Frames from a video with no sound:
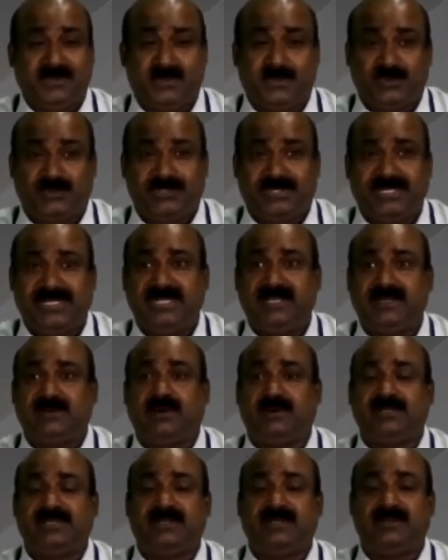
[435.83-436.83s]
So she
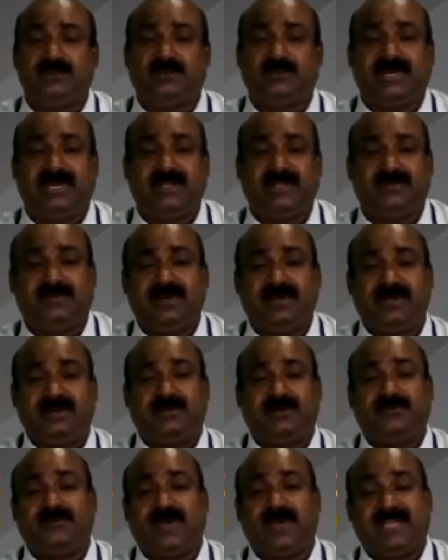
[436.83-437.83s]
got into her
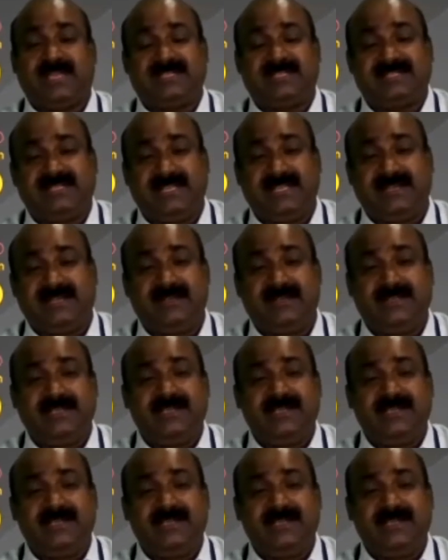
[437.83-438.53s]
world of action.